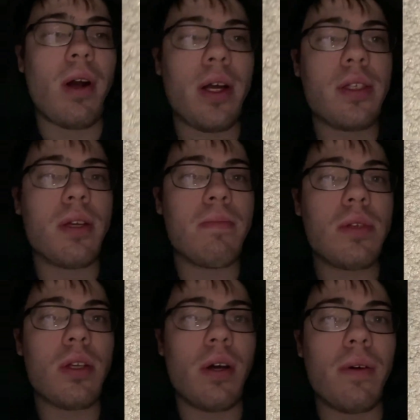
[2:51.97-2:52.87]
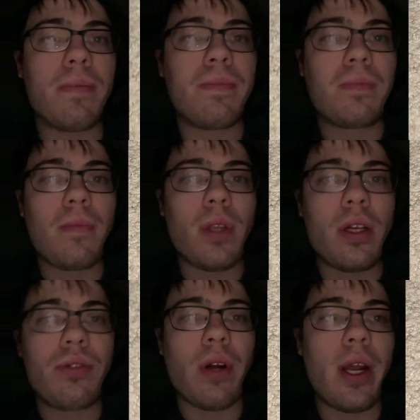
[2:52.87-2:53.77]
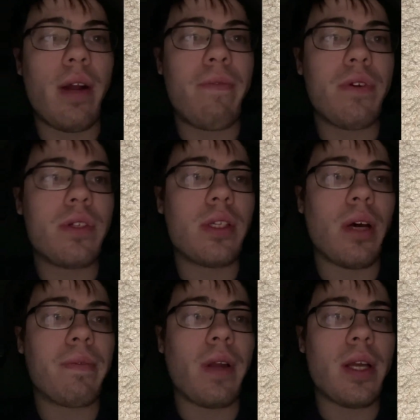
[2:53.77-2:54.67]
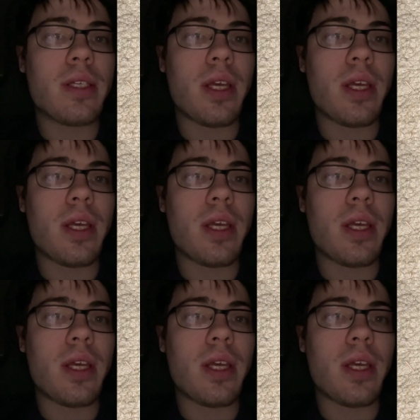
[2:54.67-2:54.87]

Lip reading: awesome. So try it out for yourself, guys.